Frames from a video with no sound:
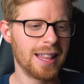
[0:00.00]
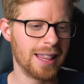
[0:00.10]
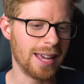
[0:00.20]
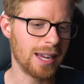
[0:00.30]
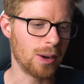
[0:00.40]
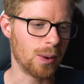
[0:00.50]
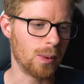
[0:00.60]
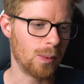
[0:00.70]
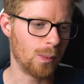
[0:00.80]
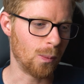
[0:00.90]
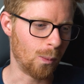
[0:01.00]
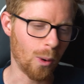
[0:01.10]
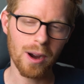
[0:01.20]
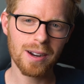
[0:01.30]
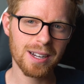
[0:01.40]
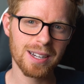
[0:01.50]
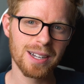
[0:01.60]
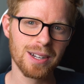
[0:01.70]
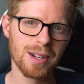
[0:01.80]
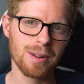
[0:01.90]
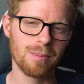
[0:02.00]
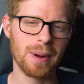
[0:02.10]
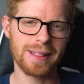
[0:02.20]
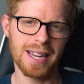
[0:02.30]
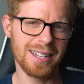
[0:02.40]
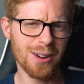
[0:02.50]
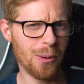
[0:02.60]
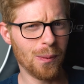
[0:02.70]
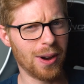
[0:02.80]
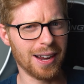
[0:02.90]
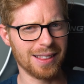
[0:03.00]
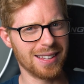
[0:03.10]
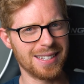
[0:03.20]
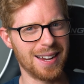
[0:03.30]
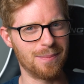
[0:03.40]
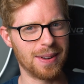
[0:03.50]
They work, but they don't work at the same